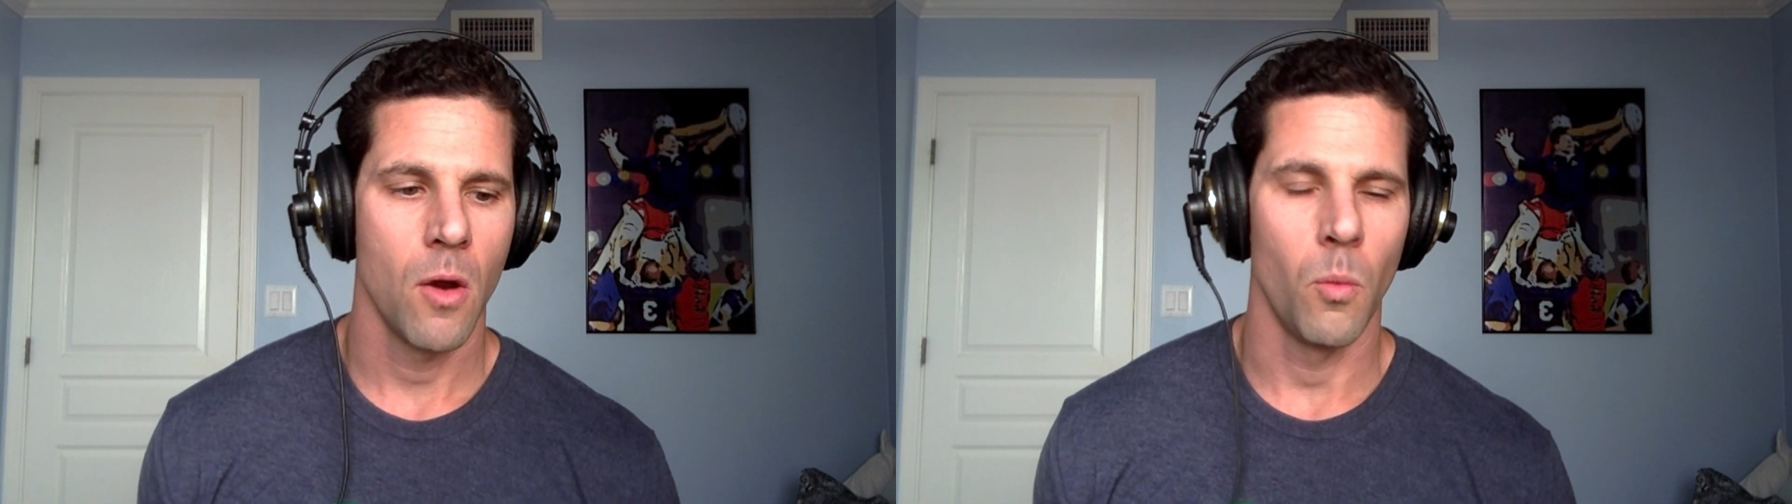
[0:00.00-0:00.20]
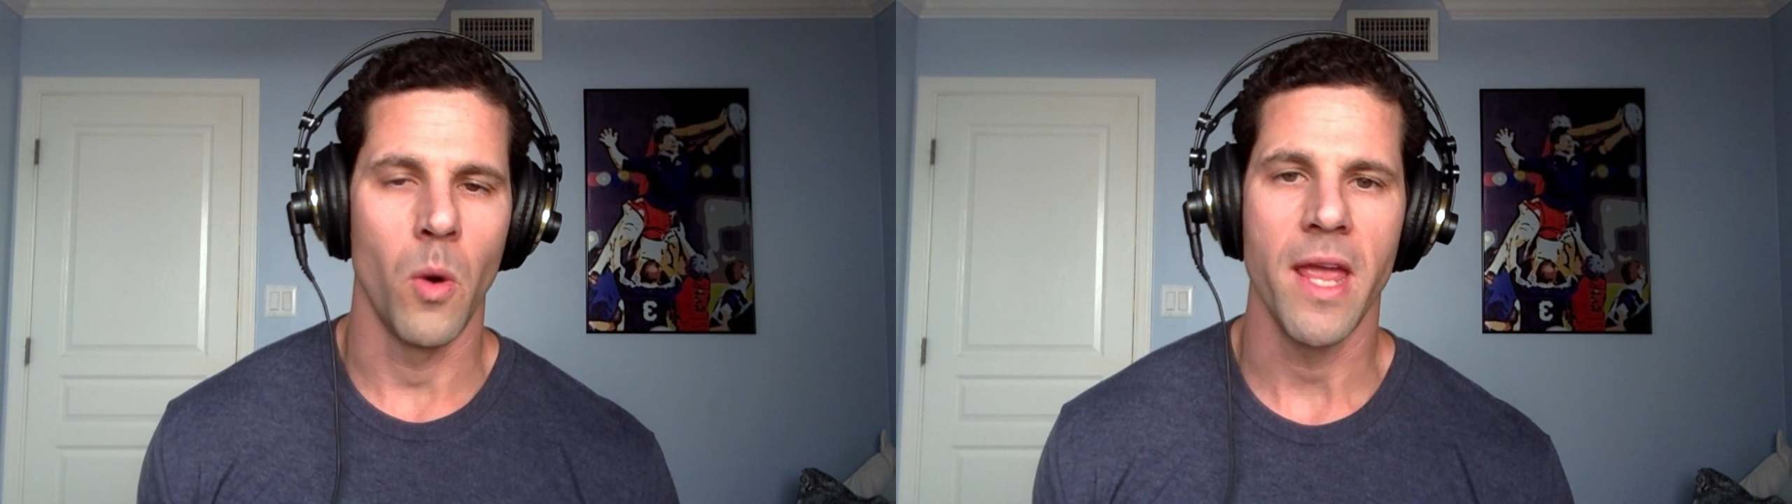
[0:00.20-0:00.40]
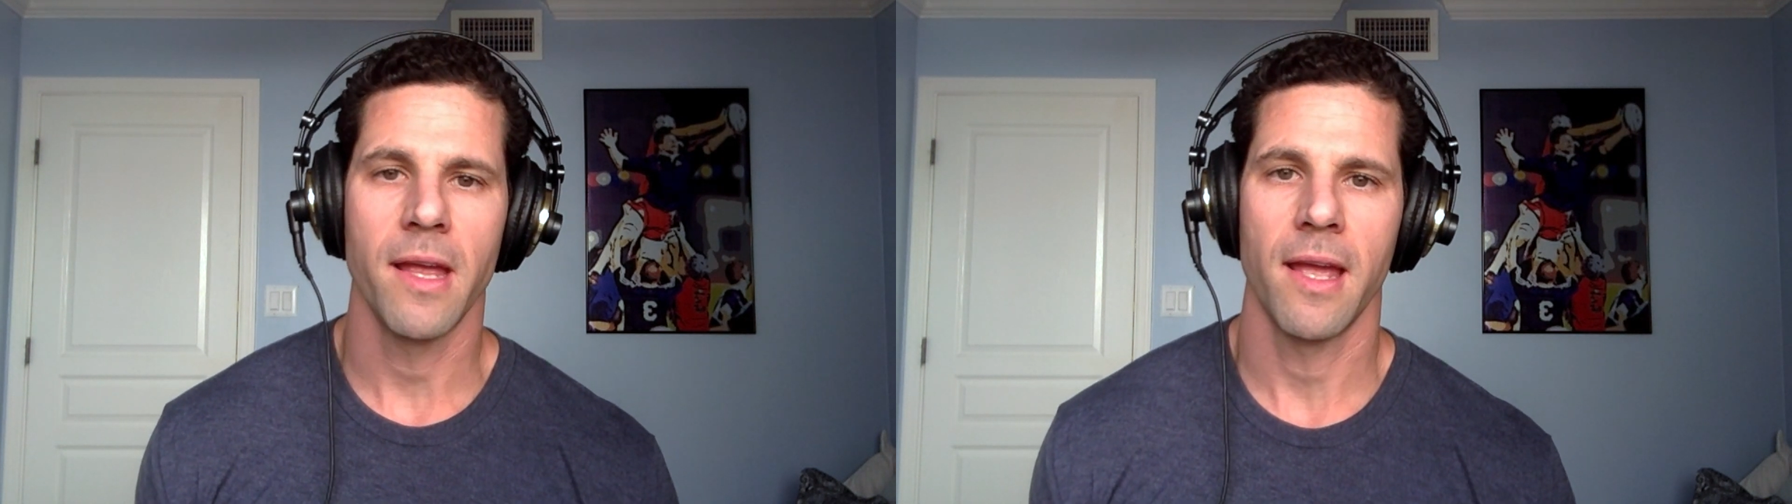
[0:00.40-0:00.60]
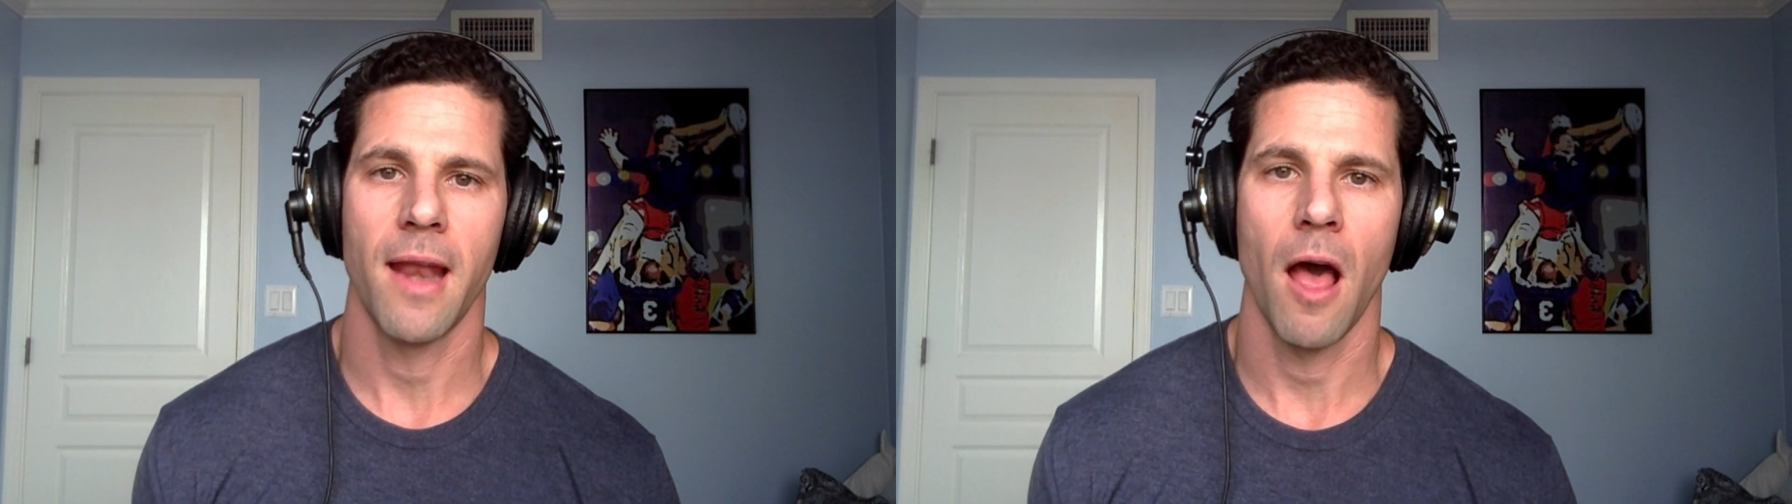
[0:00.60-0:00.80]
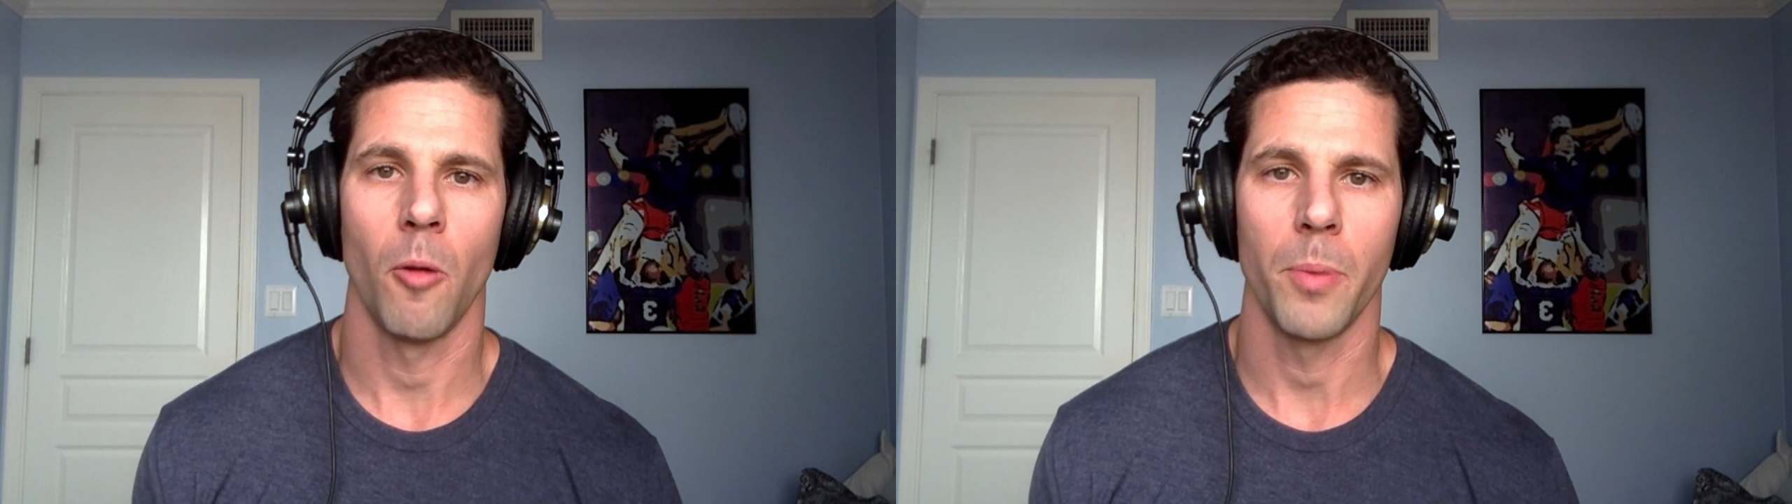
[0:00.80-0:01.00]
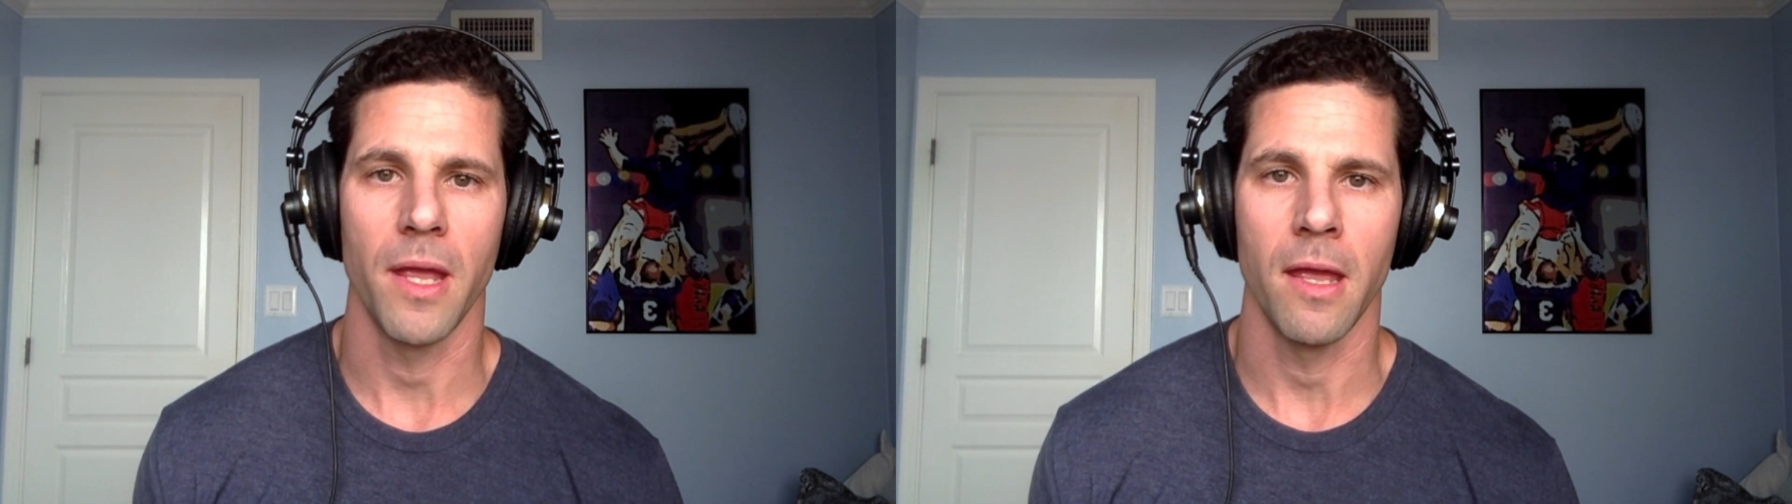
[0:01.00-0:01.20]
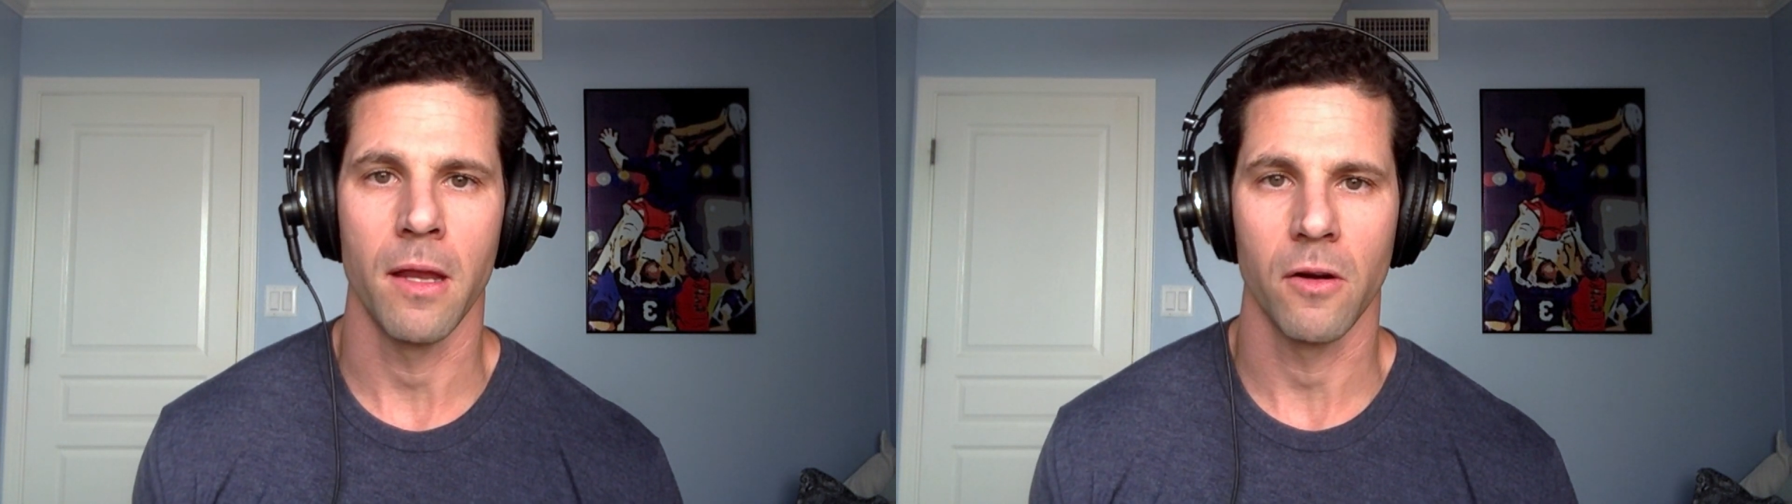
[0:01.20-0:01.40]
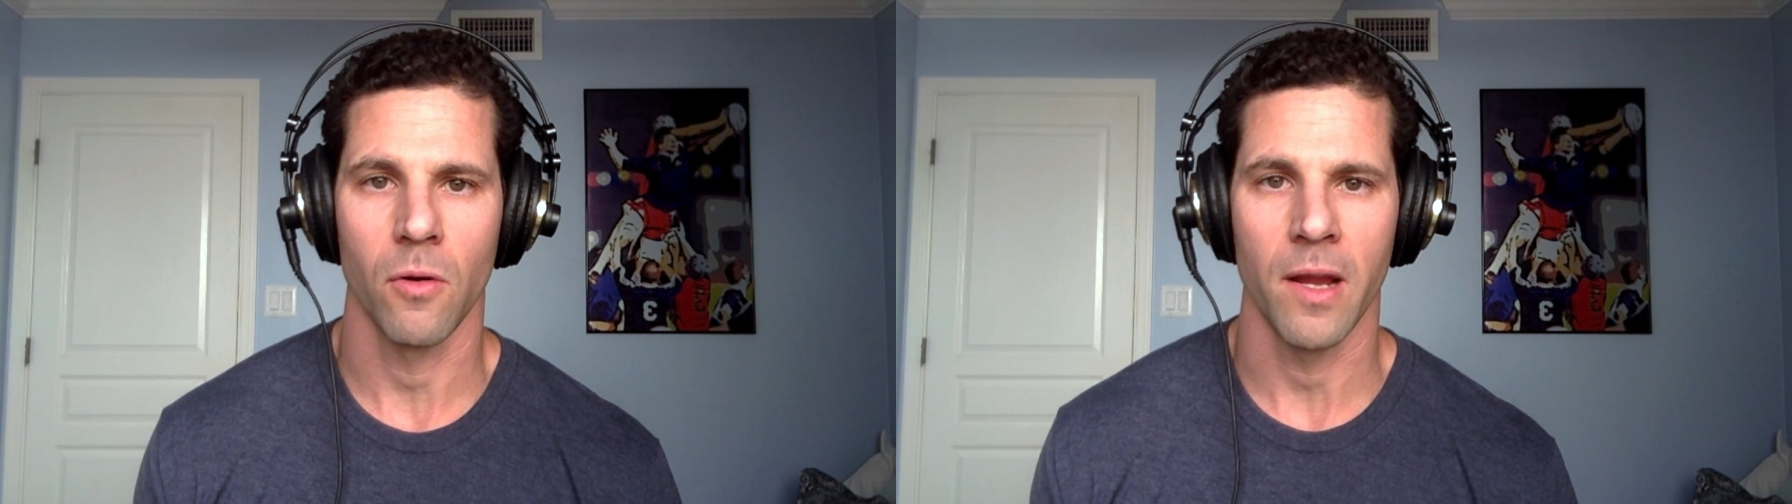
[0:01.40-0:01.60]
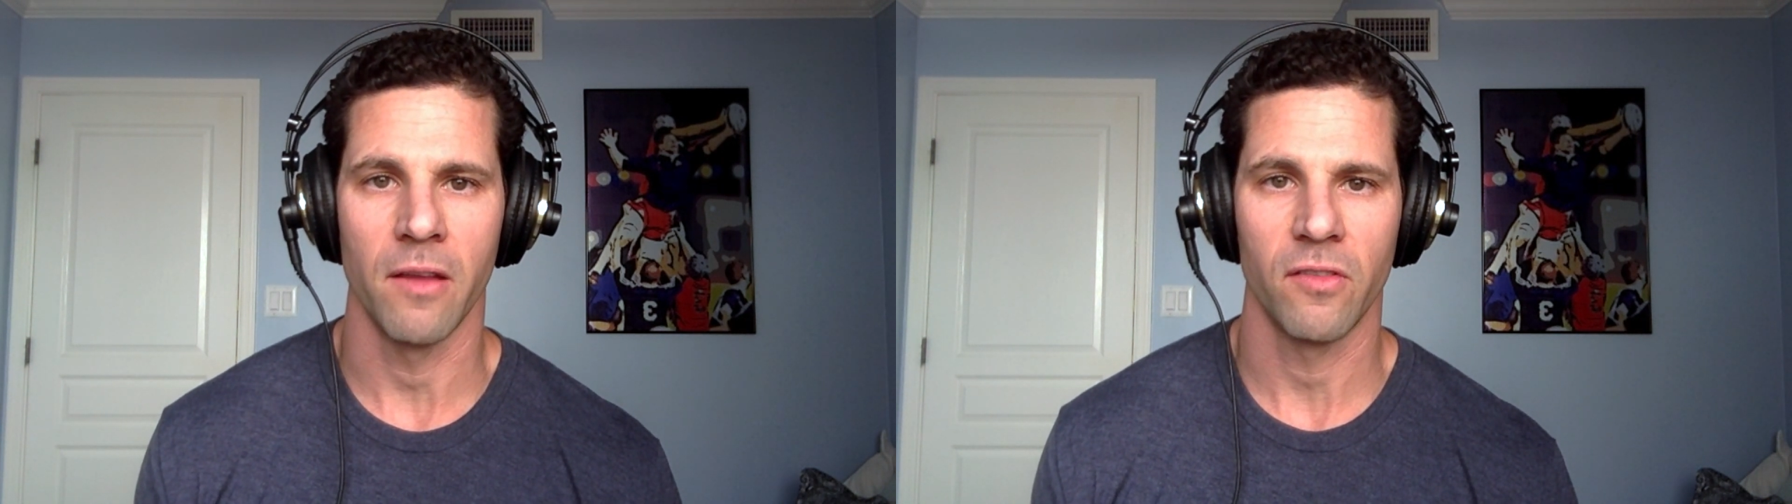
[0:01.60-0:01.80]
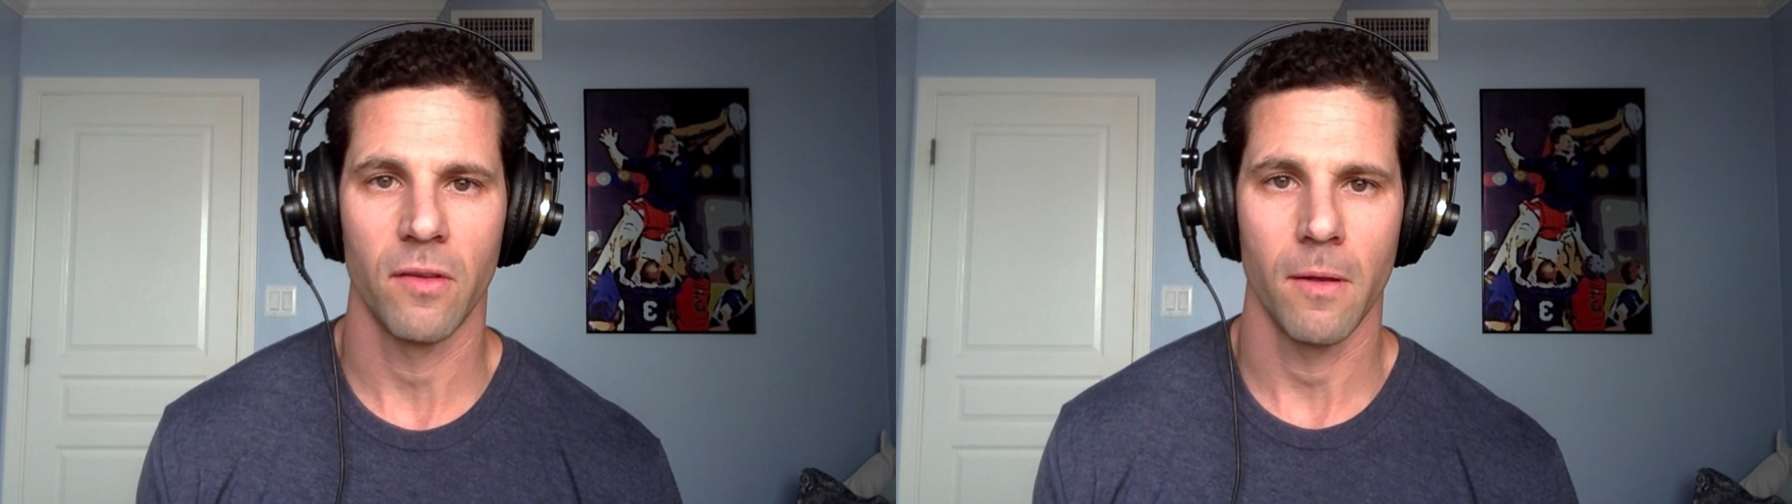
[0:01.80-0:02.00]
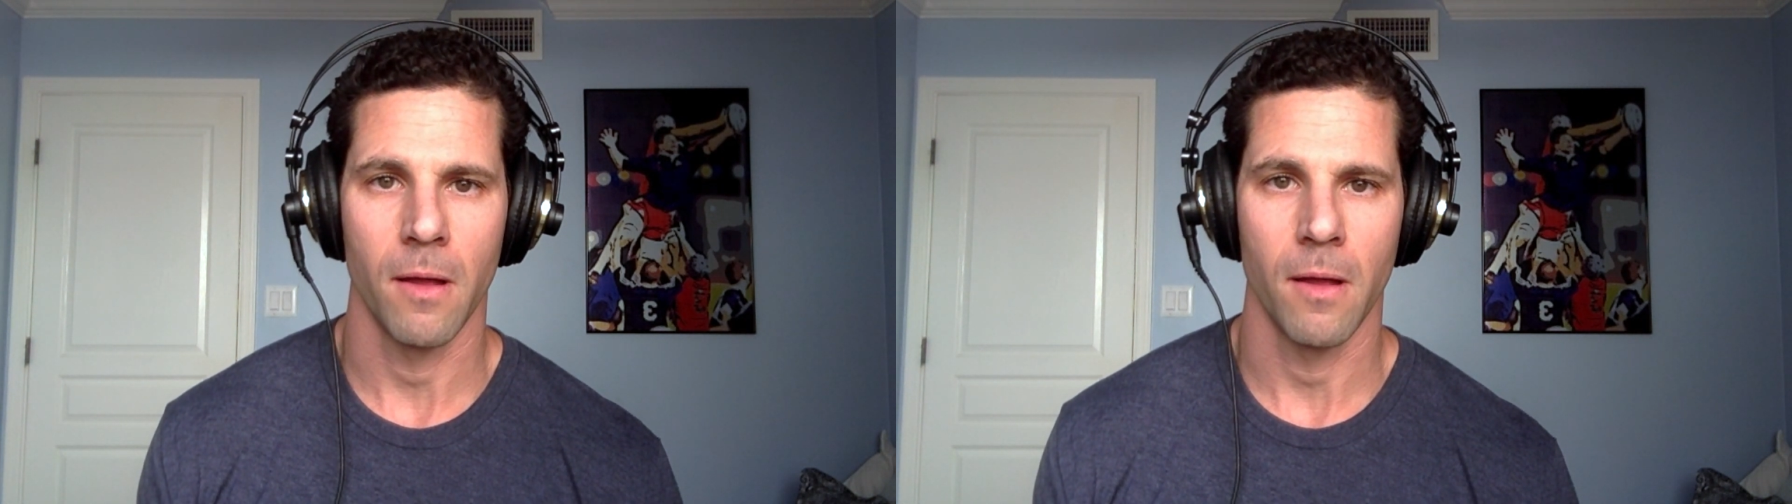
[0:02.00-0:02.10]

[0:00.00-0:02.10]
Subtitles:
we can help increase